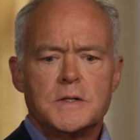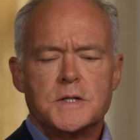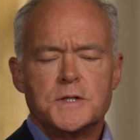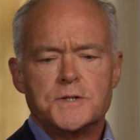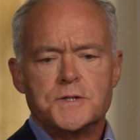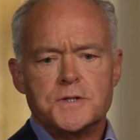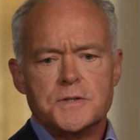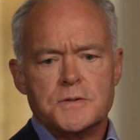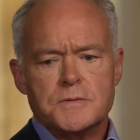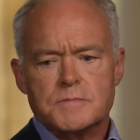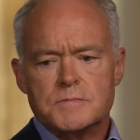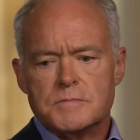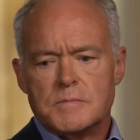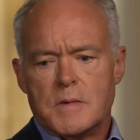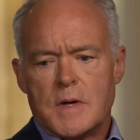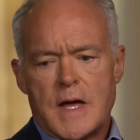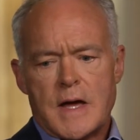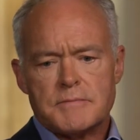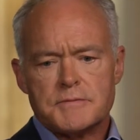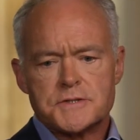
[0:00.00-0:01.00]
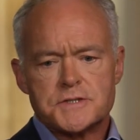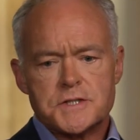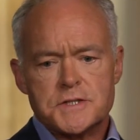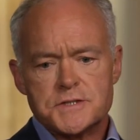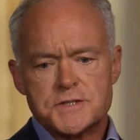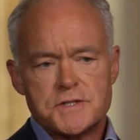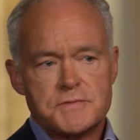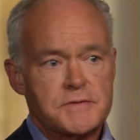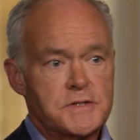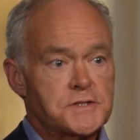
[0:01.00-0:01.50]
Did you have a
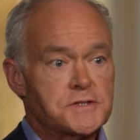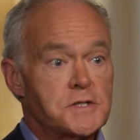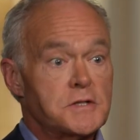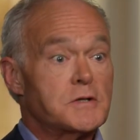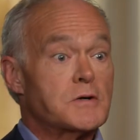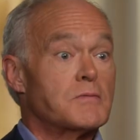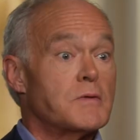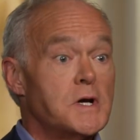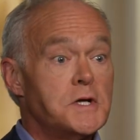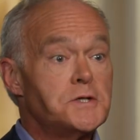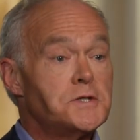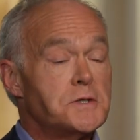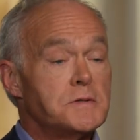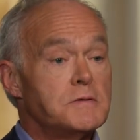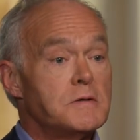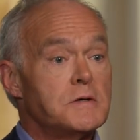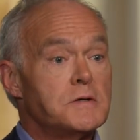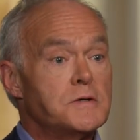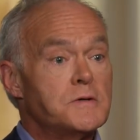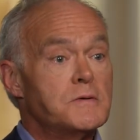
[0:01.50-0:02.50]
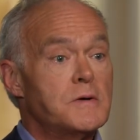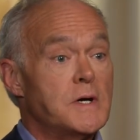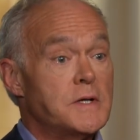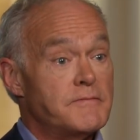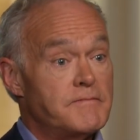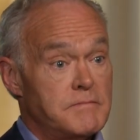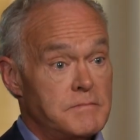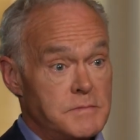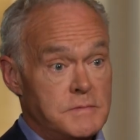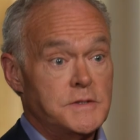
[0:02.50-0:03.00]
sense of exhilaration that you
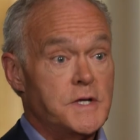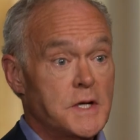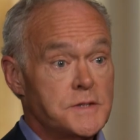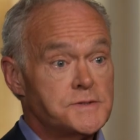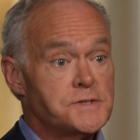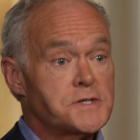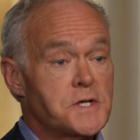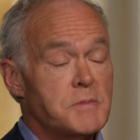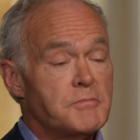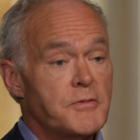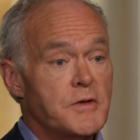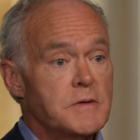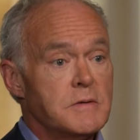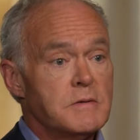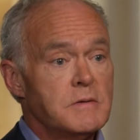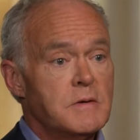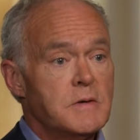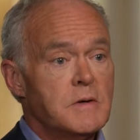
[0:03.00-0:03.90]
had done something?